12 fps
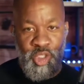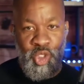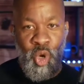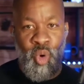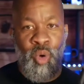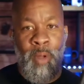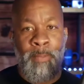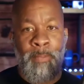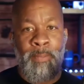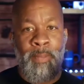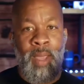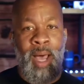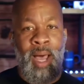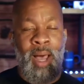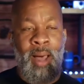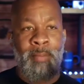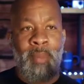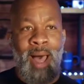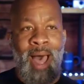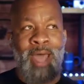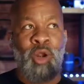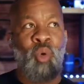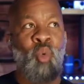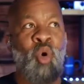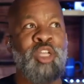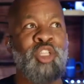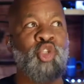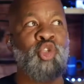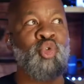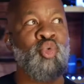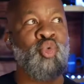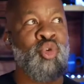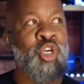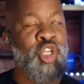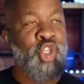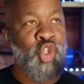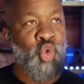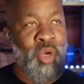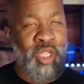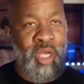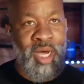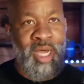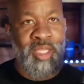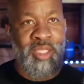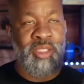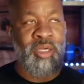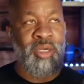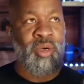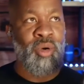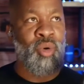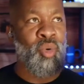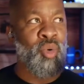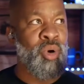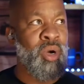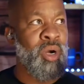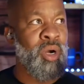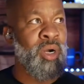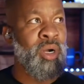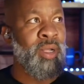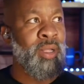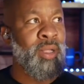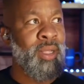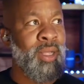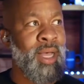So I don't want to shortcut or